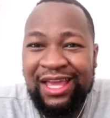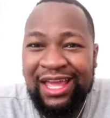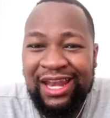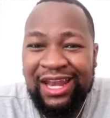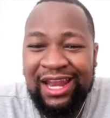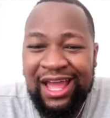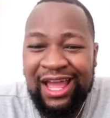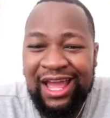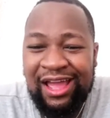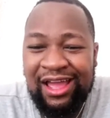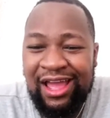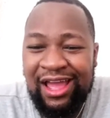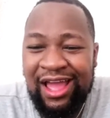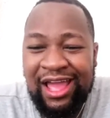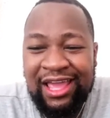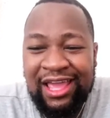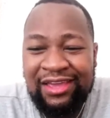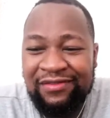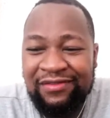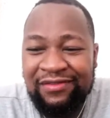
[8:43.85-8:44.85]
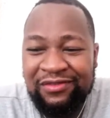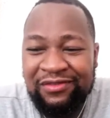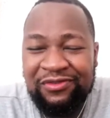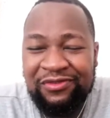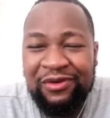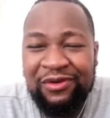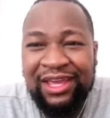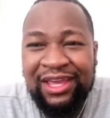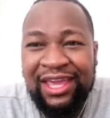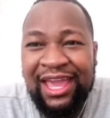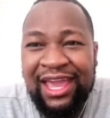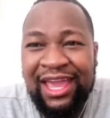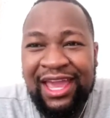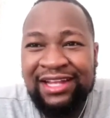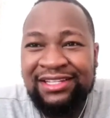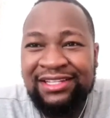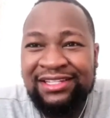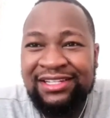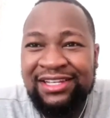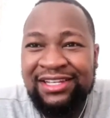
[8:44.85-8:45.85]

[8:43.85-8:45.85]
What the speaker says: And I even forget